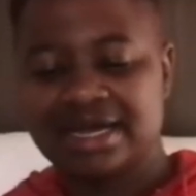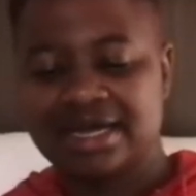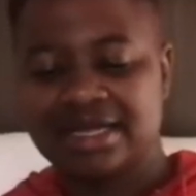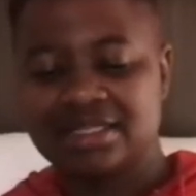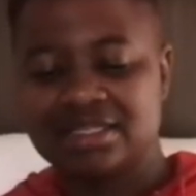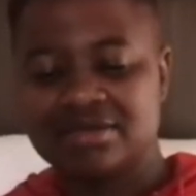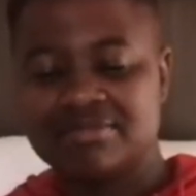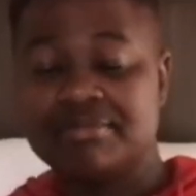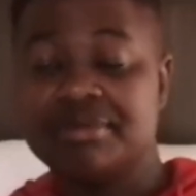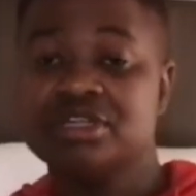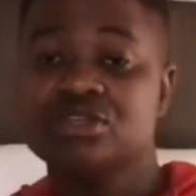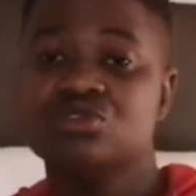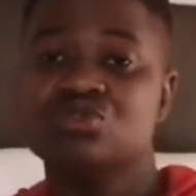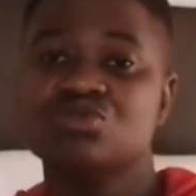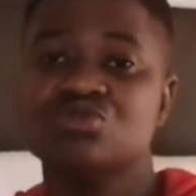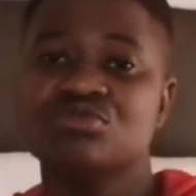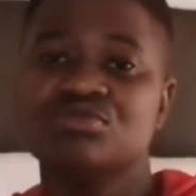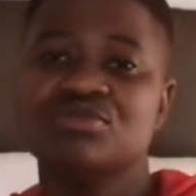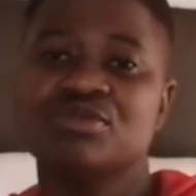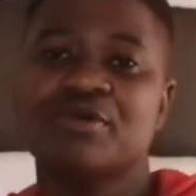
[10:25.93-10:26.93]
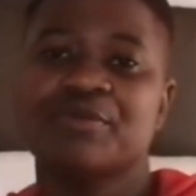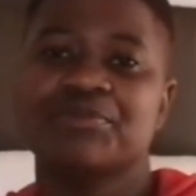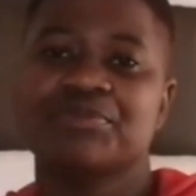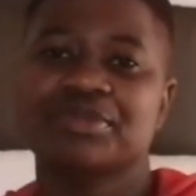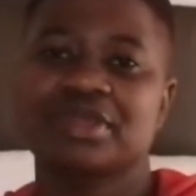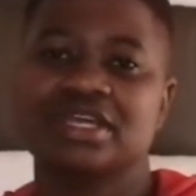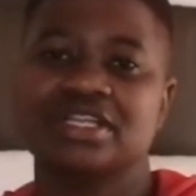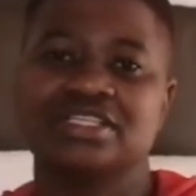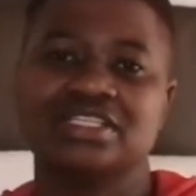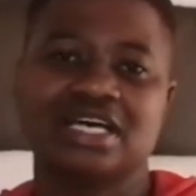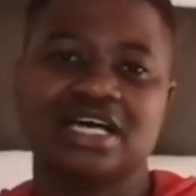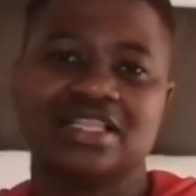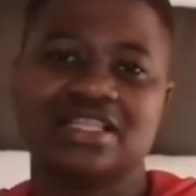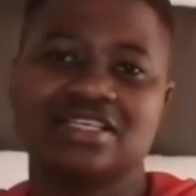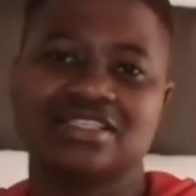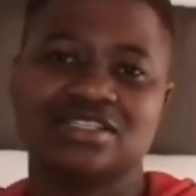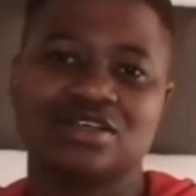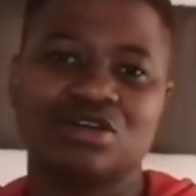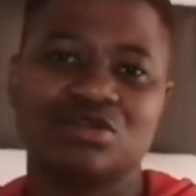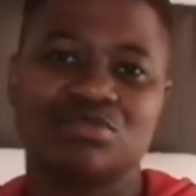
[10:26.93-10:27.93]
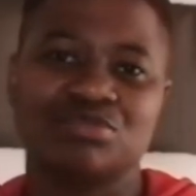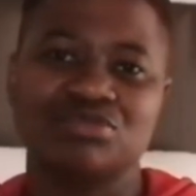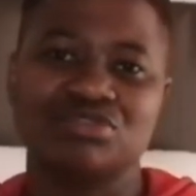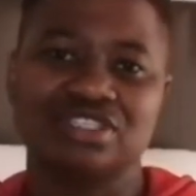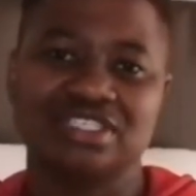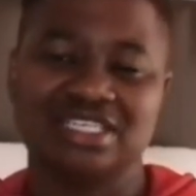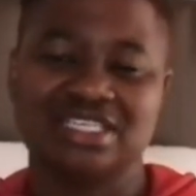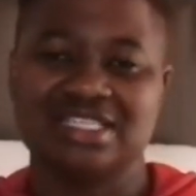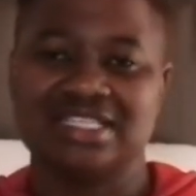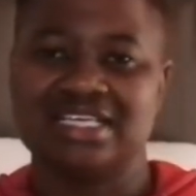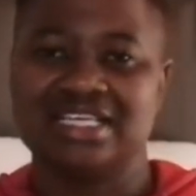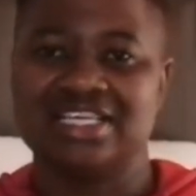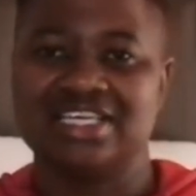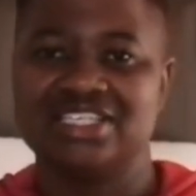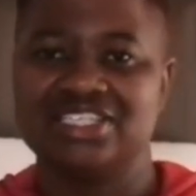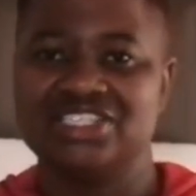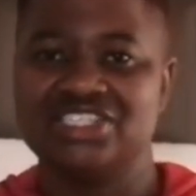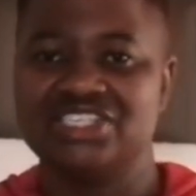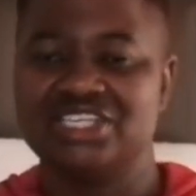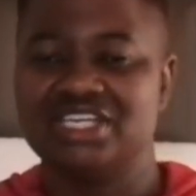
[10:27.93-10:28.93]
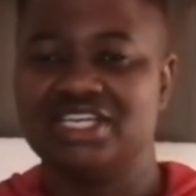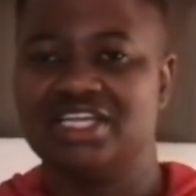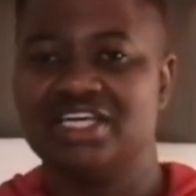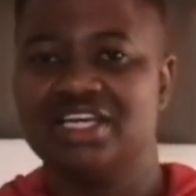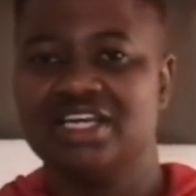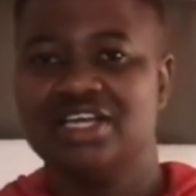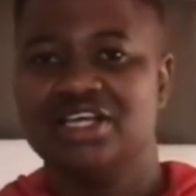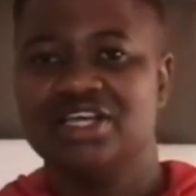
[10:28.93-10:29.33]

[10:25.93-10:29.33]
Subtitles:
and the bedroom, and others I'll put in the kitchen.